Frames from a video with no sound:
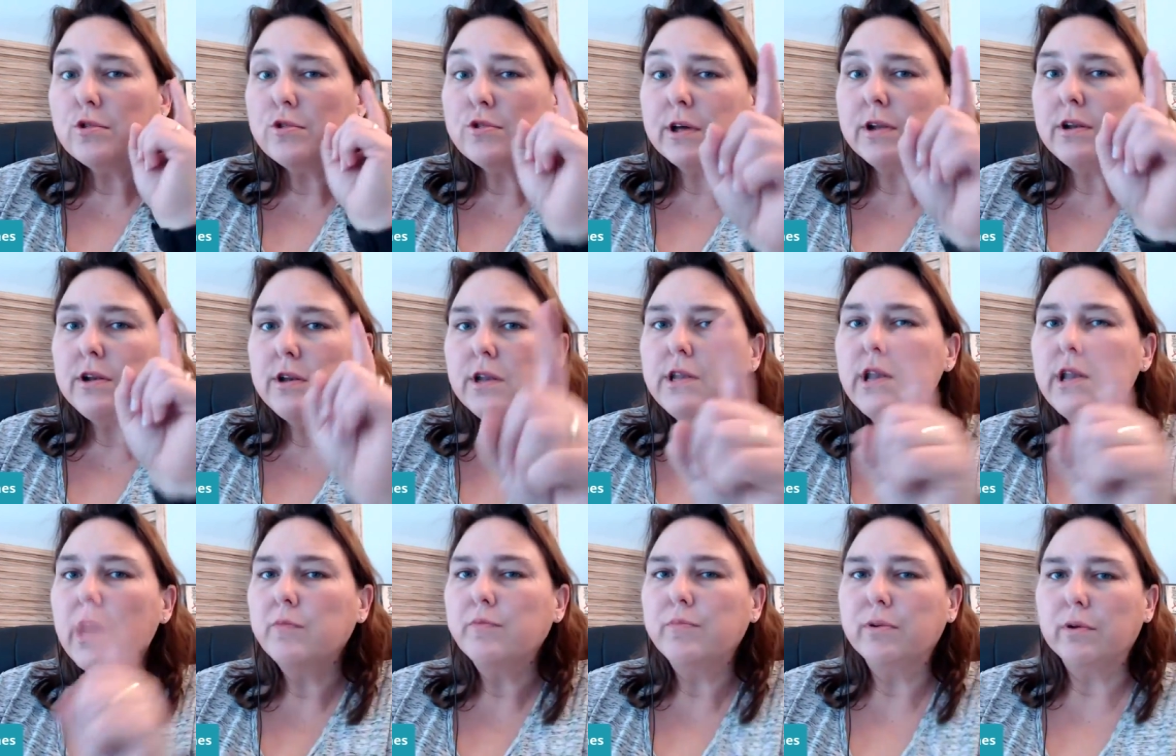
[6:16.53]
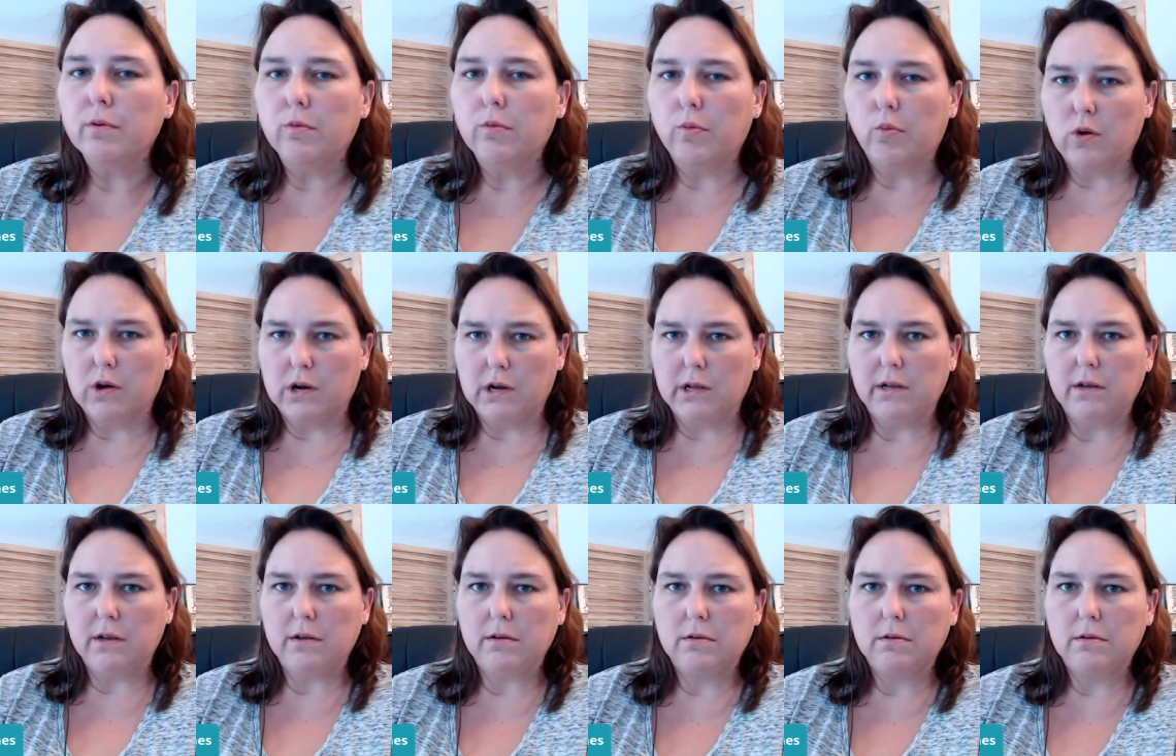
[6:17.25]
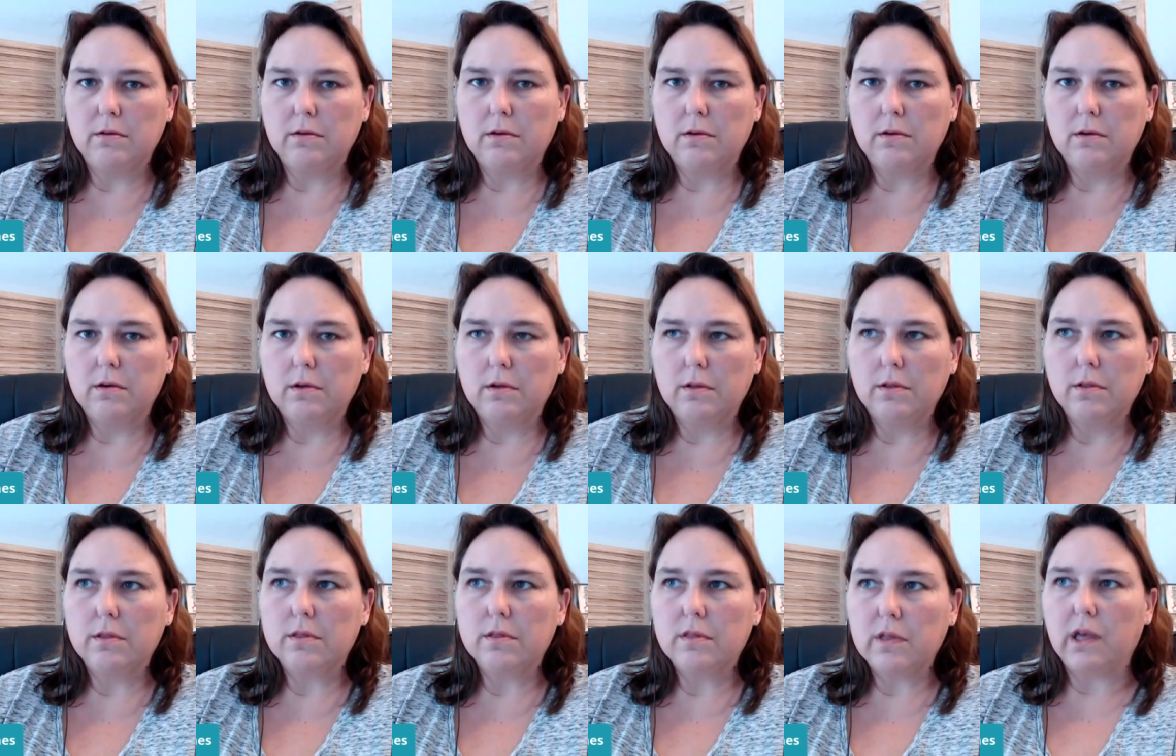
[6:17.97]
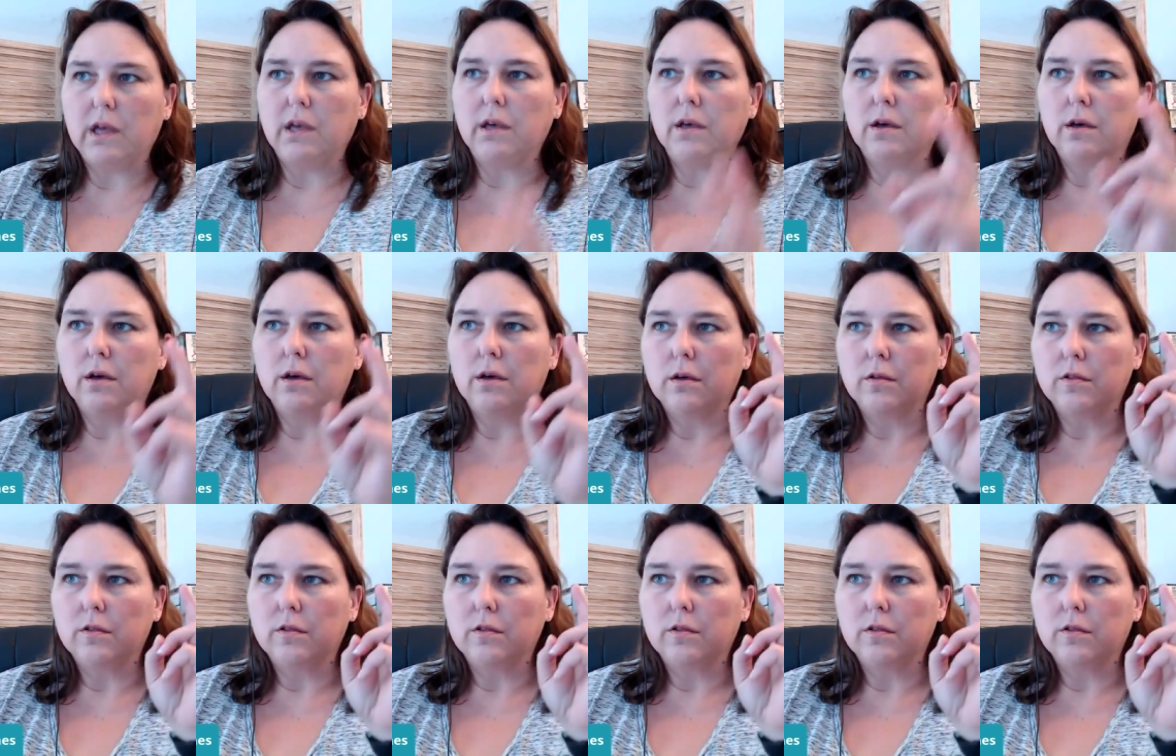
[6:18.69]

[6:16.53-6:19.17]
The number one thing,